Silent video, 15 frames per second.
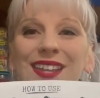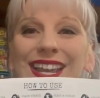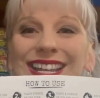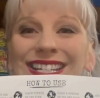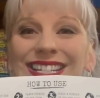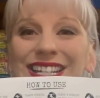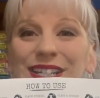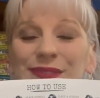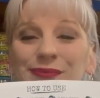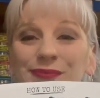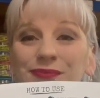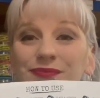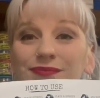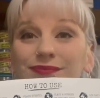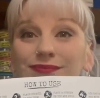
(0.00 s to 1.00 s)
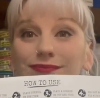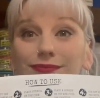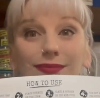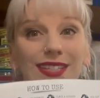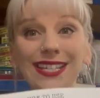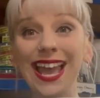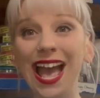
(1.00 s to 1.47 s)
And um,
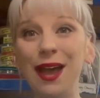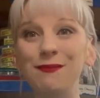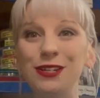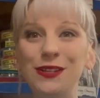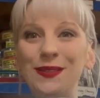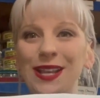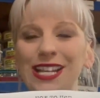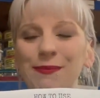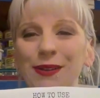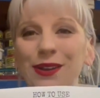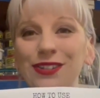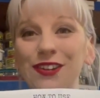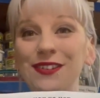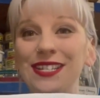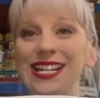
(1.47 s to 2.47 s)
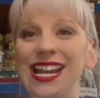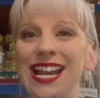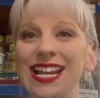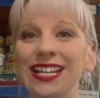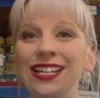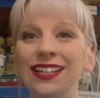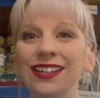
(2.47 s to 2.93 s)
yeah, I'm doing this because obviously